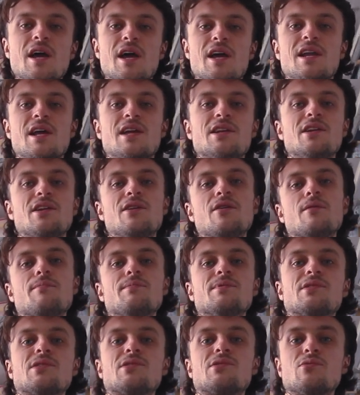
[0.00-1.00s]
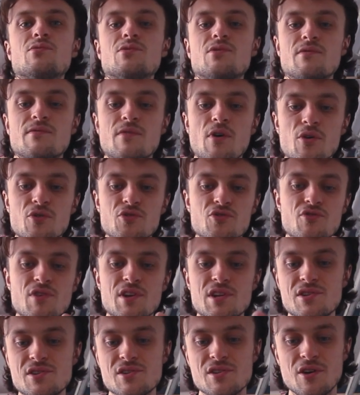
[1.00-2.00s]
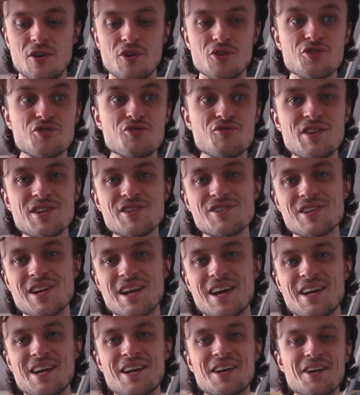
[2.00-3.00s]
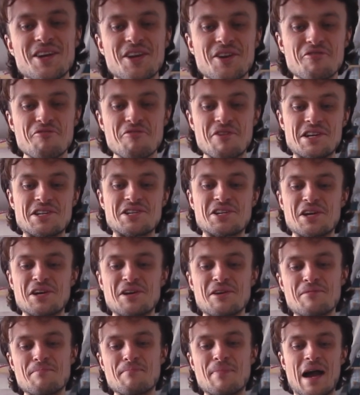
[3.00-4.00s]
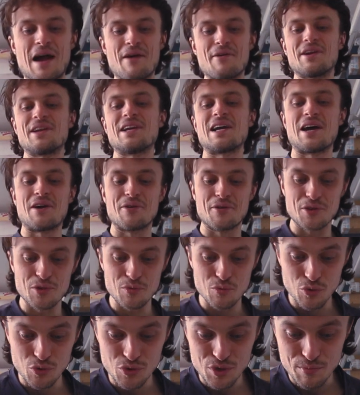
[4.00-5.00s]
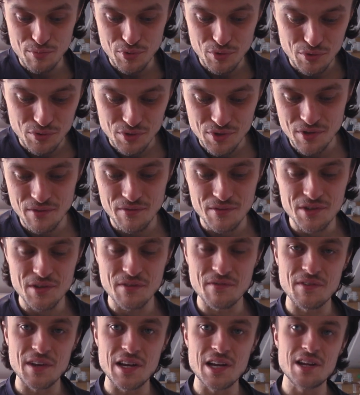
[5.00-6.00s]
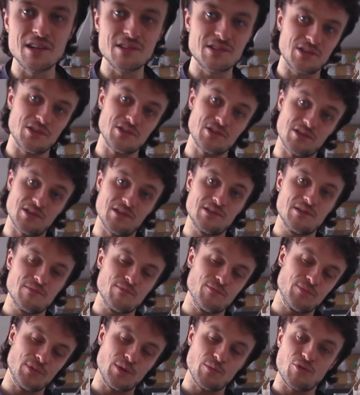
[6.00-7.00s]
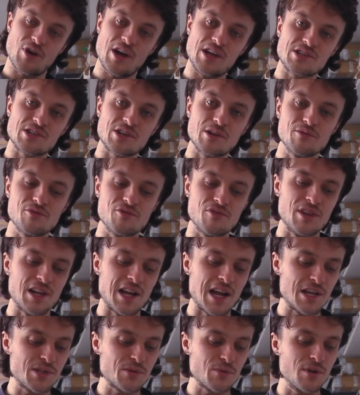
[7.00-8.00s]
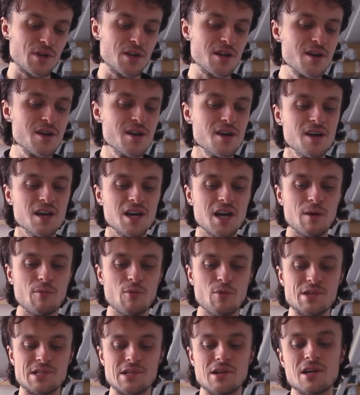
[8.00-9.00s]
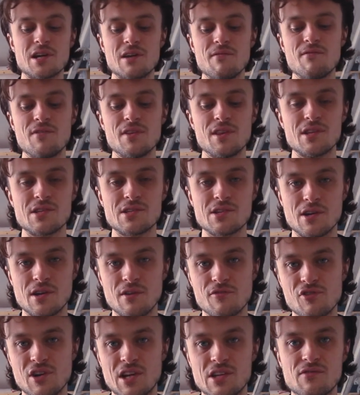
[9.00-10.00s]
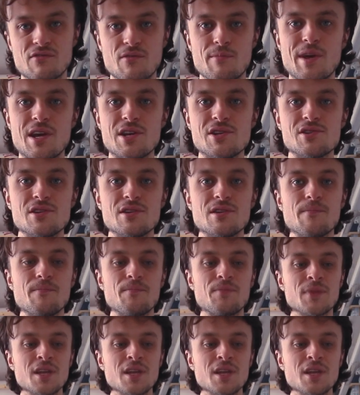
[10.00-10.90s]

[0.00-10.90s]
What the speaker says: and ending up as a sort of ostrich-like creature bowing down at the water pool to feed, such as the brass sculpture in the last one. I'm always looking for this kind of transformation.